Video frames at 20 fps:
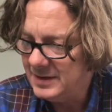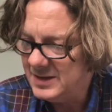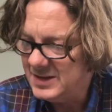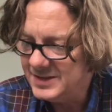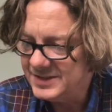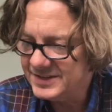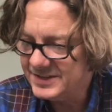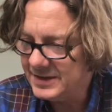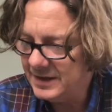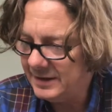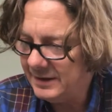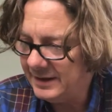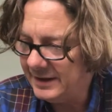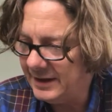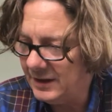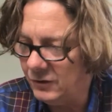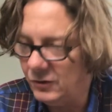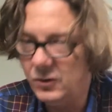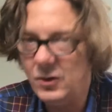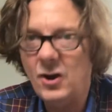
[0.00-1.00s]
Suddenly,
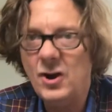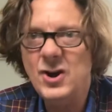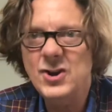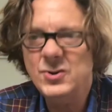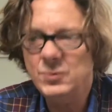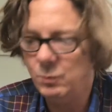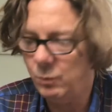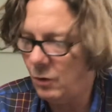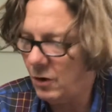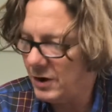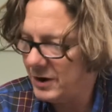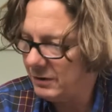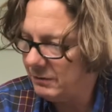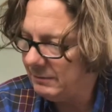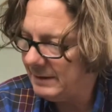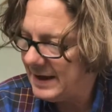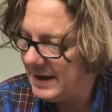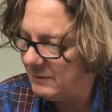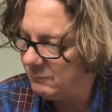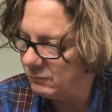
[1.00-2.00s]
a large water
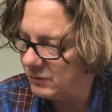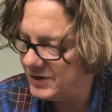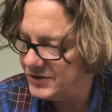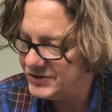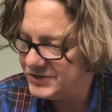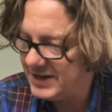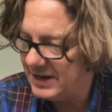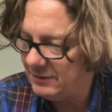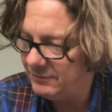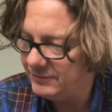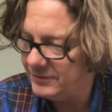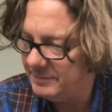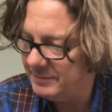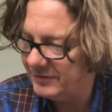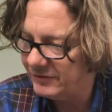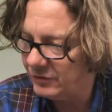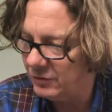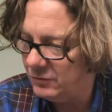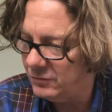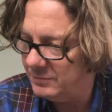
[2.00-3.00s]
rat rushed out from
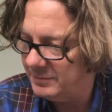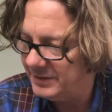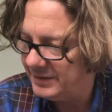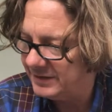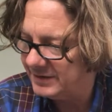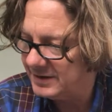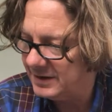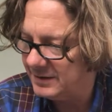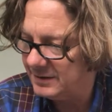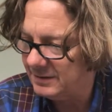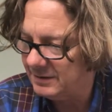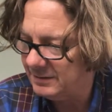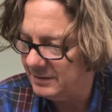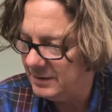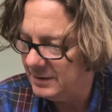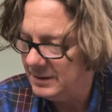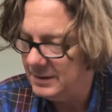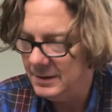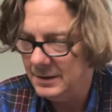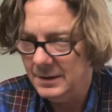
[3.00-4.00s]
its home in the tunnel.
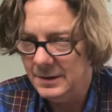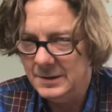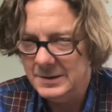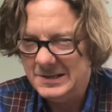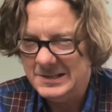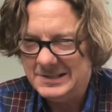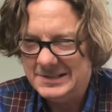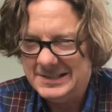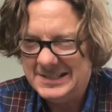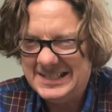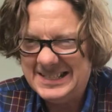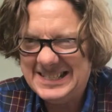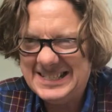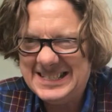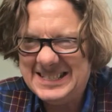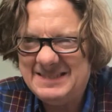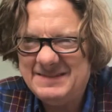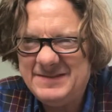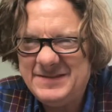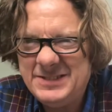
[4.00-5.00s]

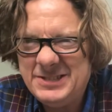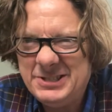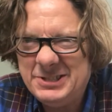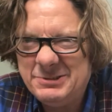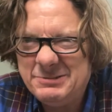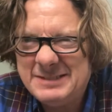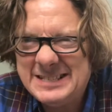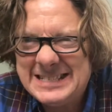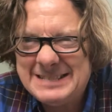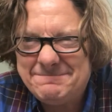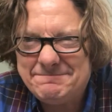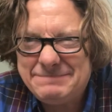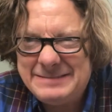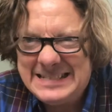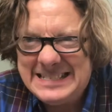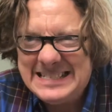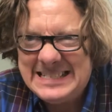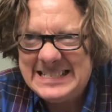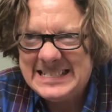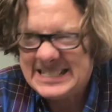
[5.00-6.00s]
"Have you a
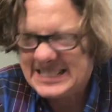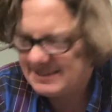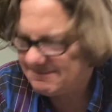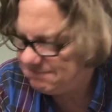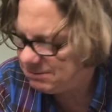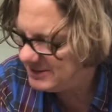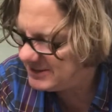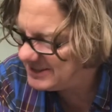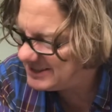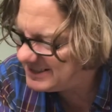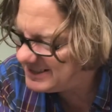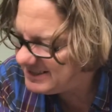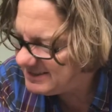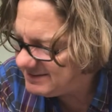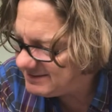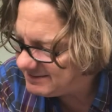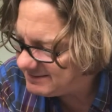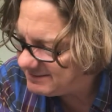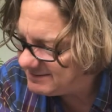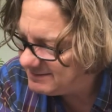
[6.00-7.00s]
passport?"
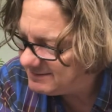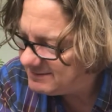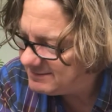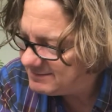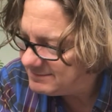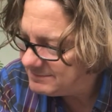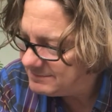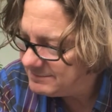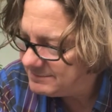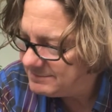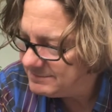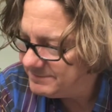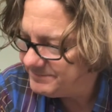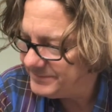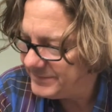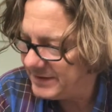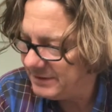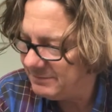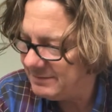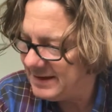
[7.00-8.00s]

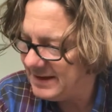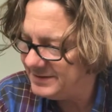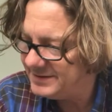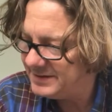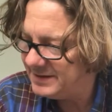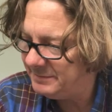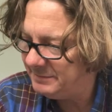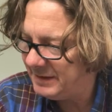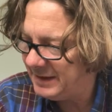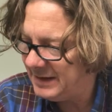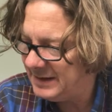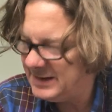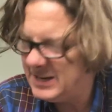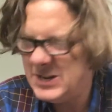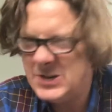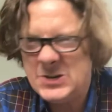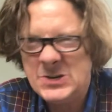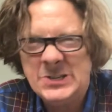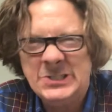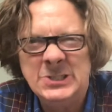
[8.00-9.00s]
the rat
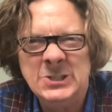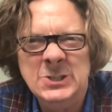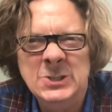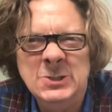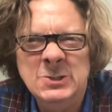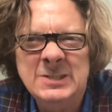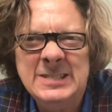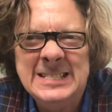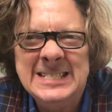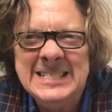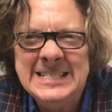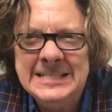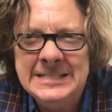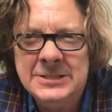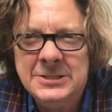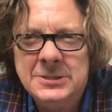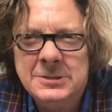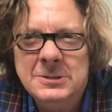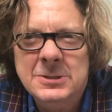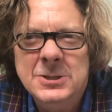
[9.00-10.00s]
demanded. "No
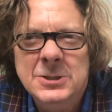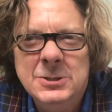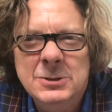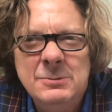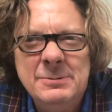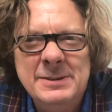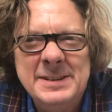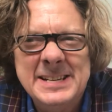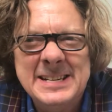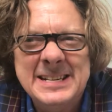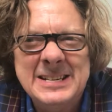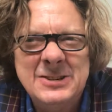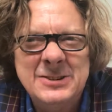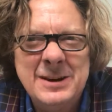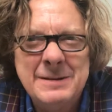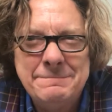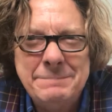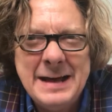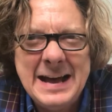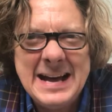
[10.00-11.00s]
getting through without
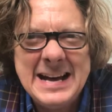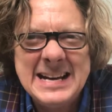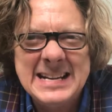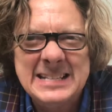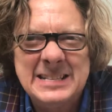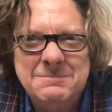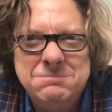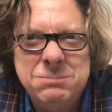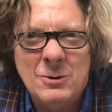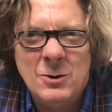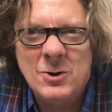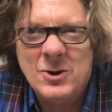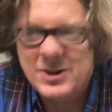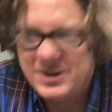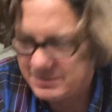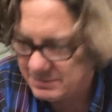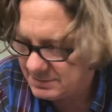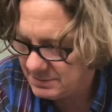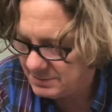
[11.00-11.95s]
a passport."